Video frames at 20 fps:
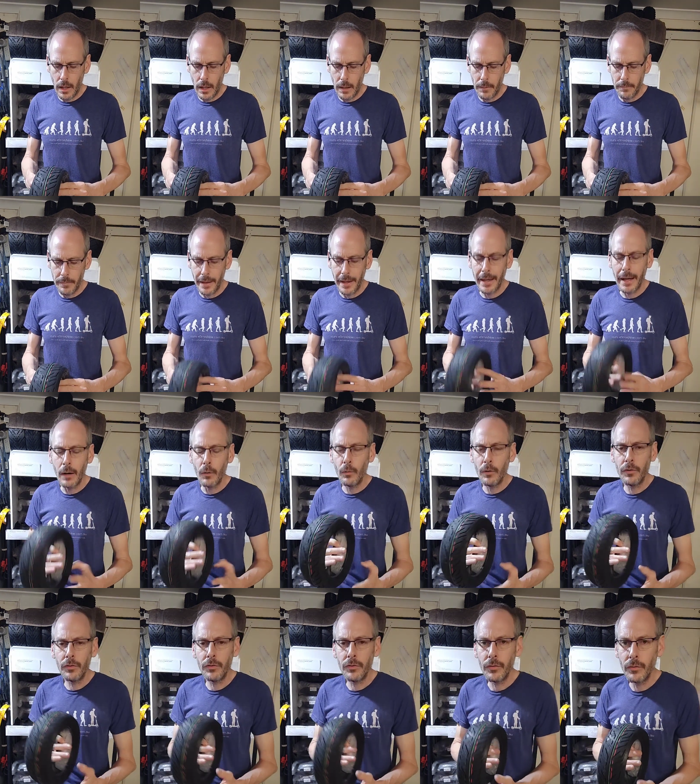they are with
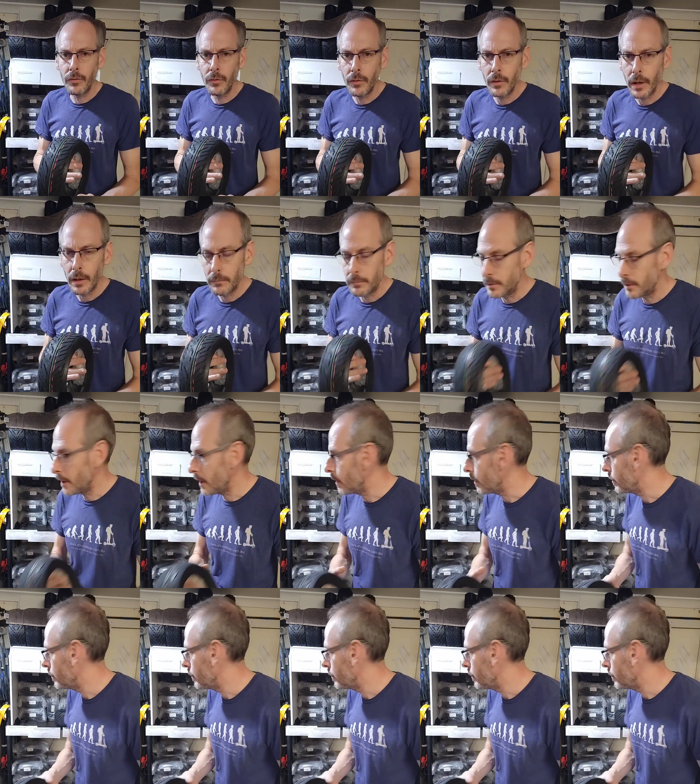and without